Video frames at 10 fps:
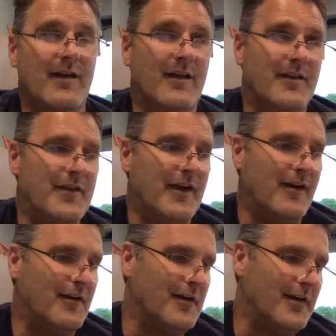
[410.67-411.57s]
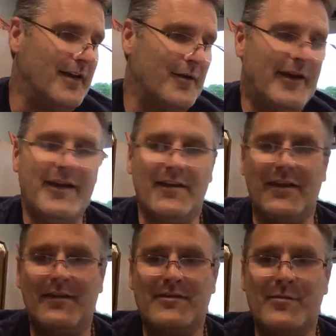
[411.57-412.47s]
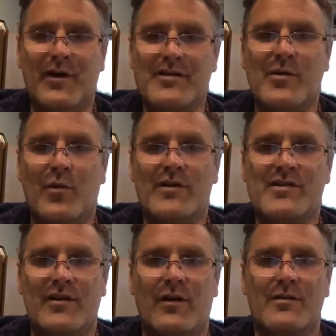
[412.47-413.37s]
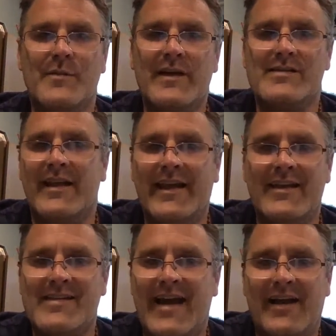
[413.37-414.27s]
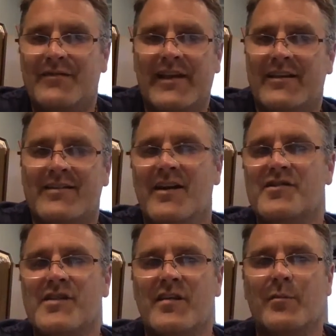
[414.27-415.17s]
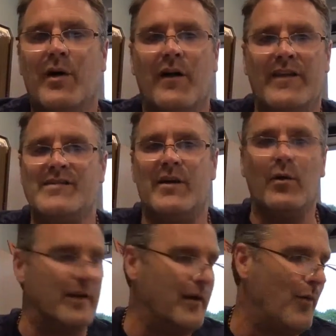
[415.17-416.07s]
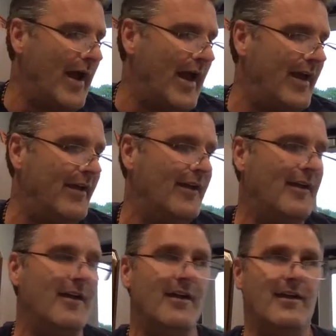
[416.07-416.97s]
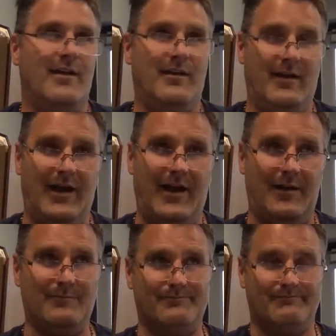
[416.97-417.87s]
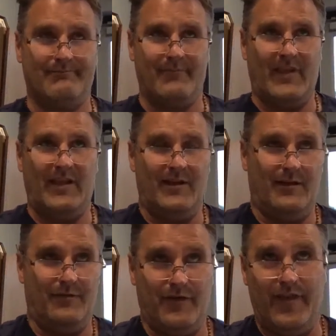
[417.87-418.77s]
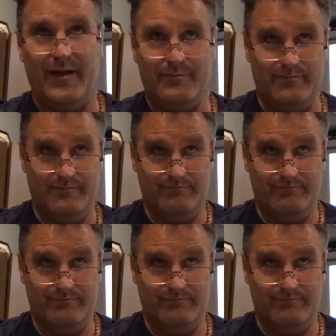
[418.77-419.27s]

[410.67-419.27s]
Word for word: they're you know killing two birds with one stone because the kids have to get touches on the ball. That's the only way um, for them